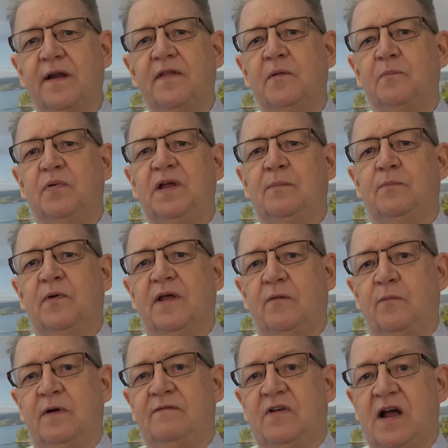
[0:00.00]
of the people
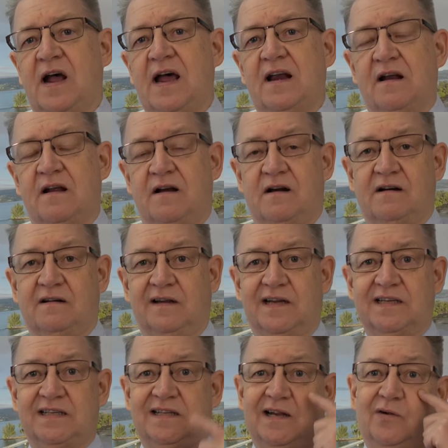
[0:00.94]
that we've got on our
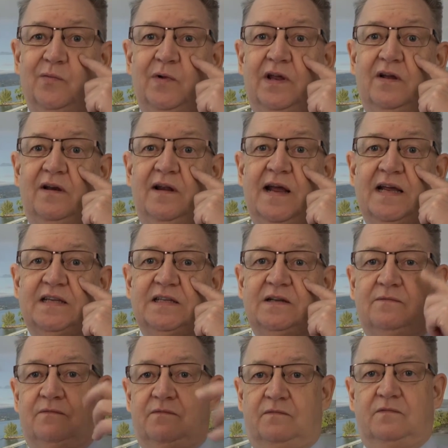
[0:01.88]
list that we could
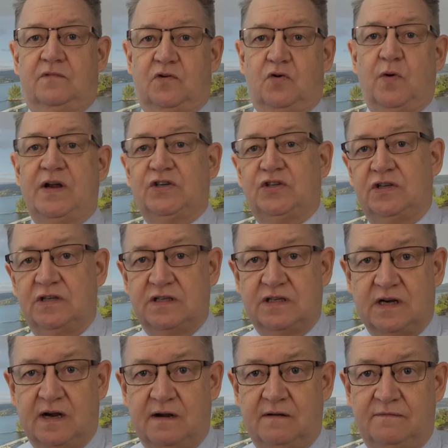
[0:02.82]
ask
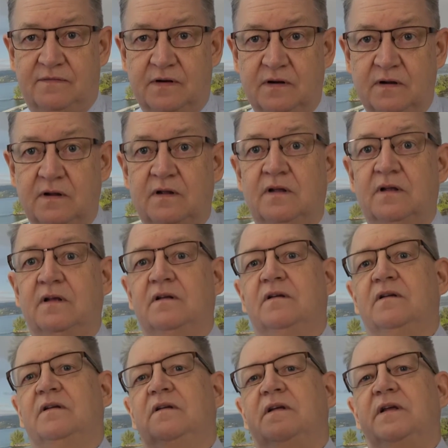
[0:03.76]
questions of
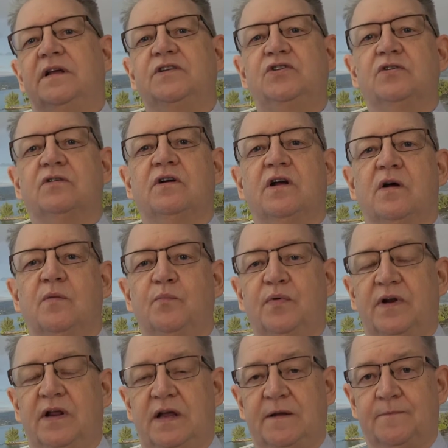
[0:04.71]
is your
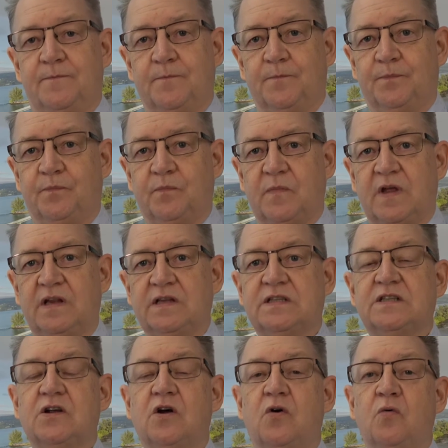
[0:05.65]
company. And
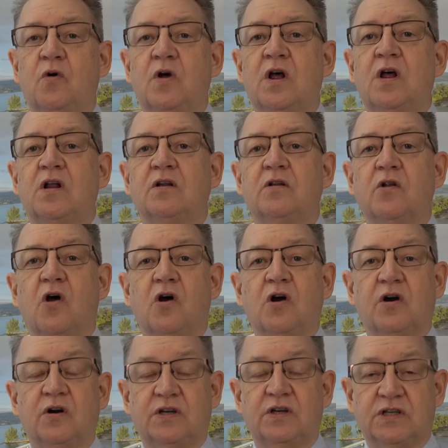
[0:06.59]
so
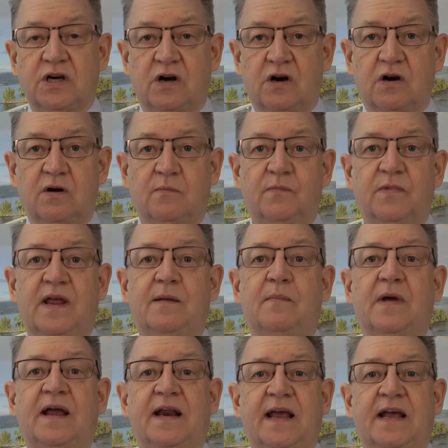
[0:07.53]
longer term, they
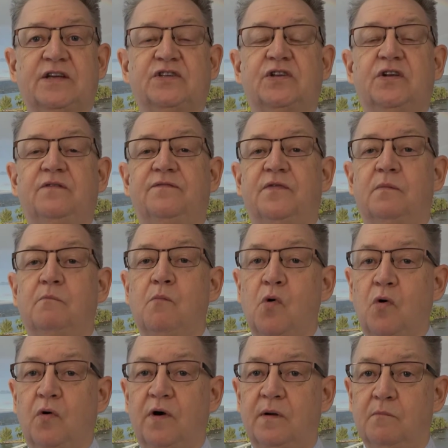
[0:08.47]
might ask you for
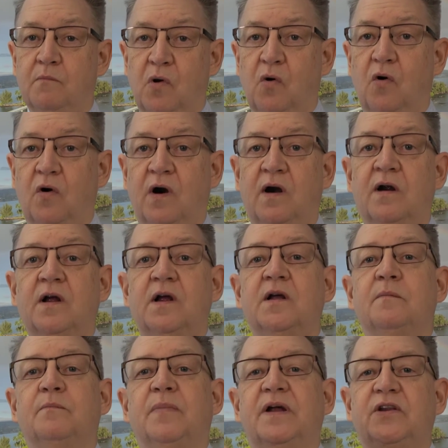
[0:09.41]
more and more,
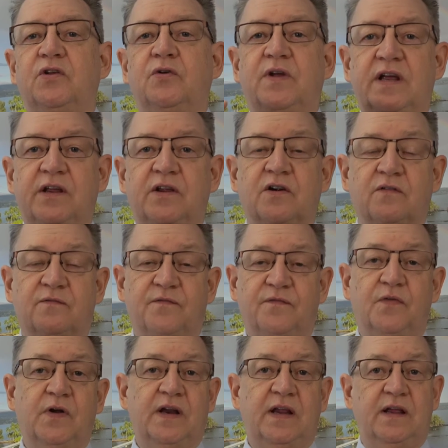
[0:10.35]
but you get your
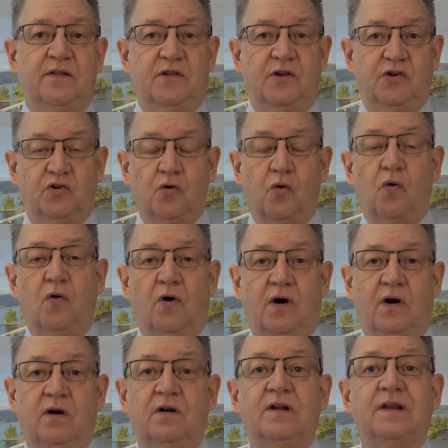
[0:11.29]
foot in the
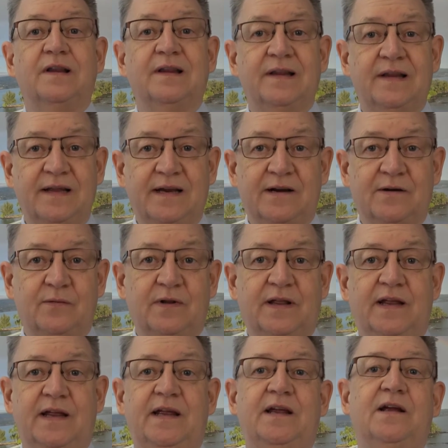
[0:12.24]
door
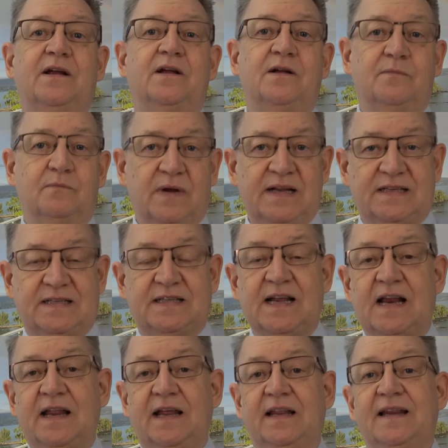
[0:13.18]
literally by
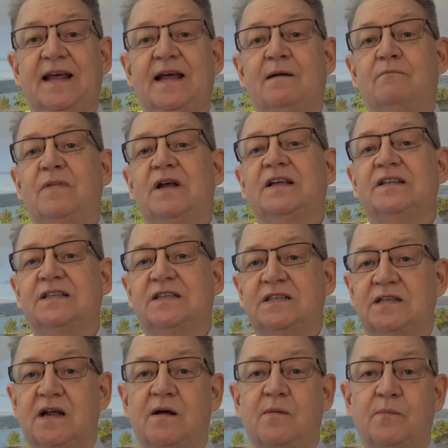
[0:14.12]
selling them
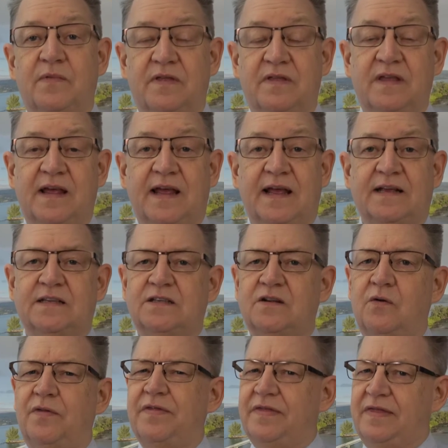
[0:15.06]
something.
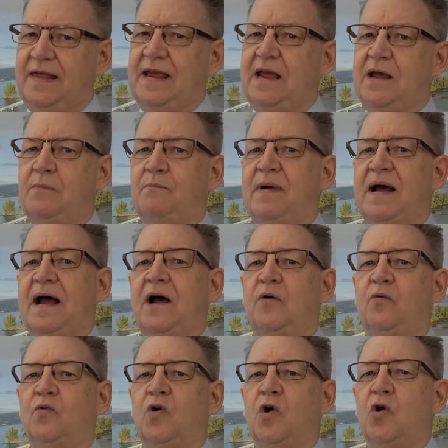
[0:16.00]
So think
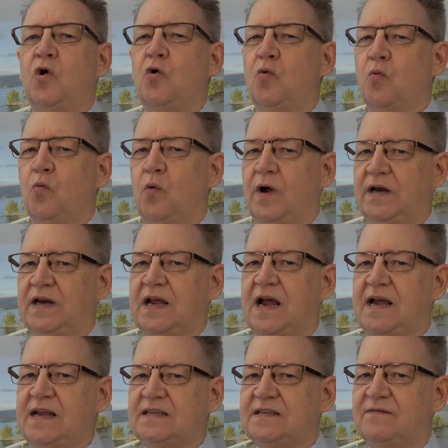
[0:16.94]
about what
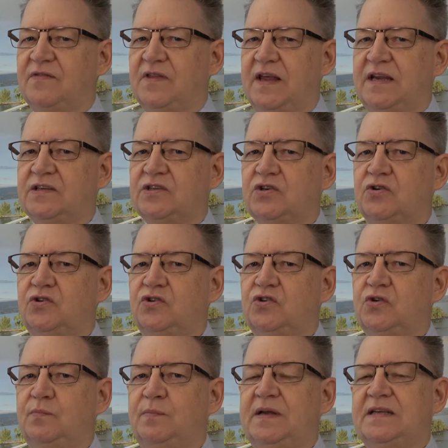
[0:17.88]
kinds of things could
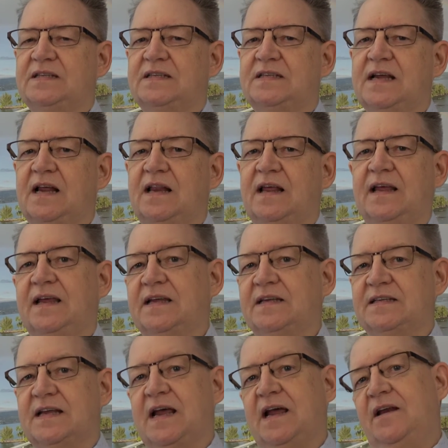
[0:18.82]
you be selling
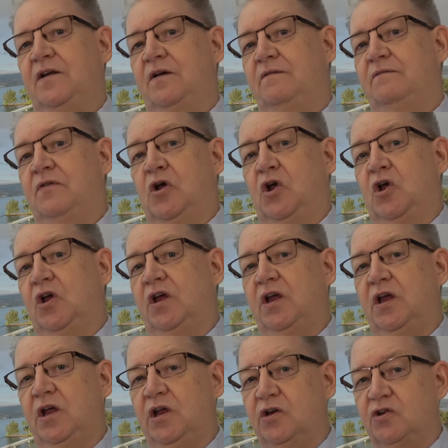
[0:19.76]
as kind of
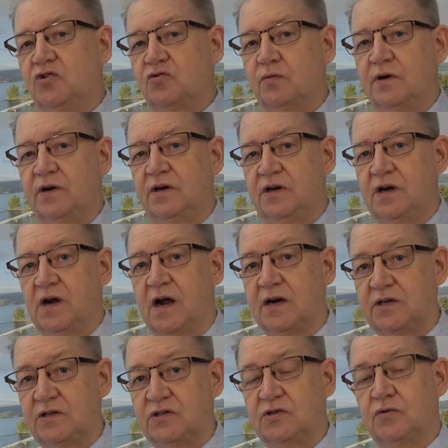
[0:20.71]

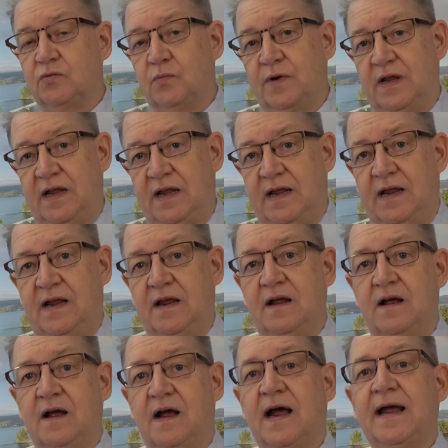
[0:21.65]
introductory
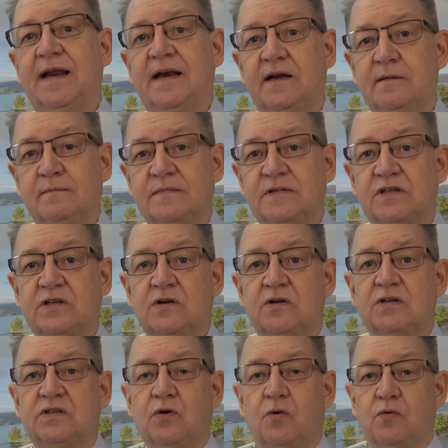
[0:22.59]
items
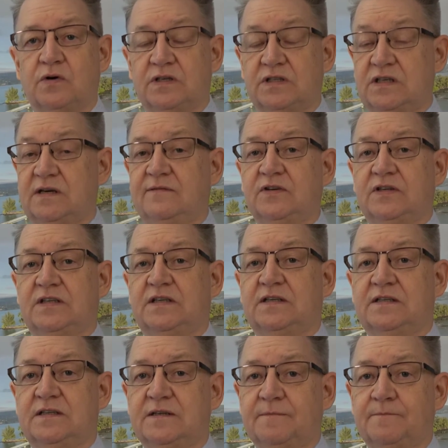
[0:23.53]
or
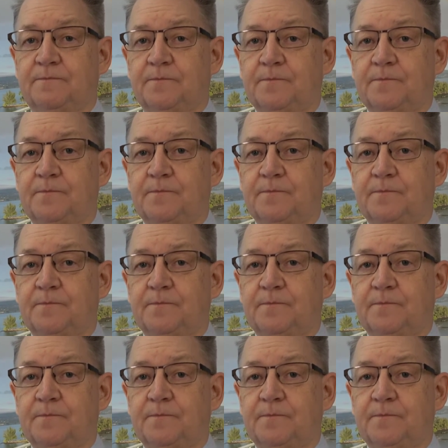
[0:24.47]
services.